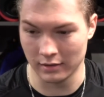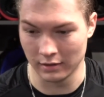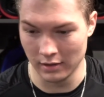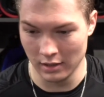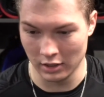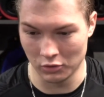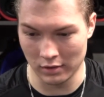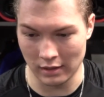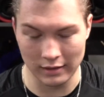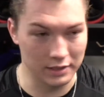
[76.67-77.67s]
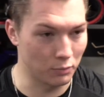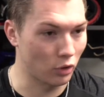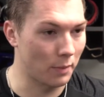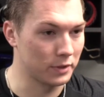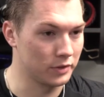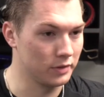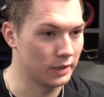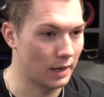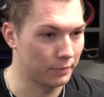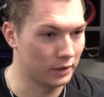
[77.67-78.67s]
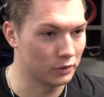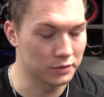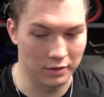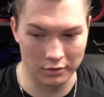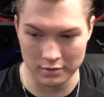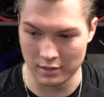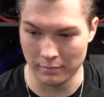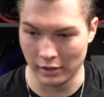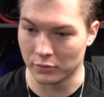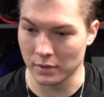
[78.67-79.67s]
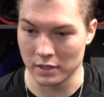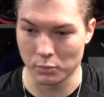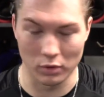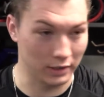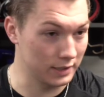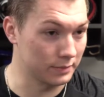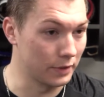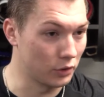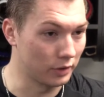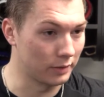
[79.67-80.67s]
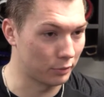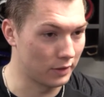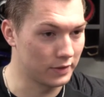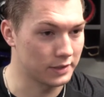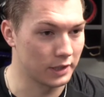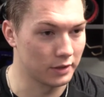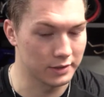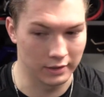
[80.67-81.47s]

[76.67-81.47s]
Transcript: And, you know, that led to more opportunity. I played close to 13 minutes, which I was more accustomed to doing in previous years.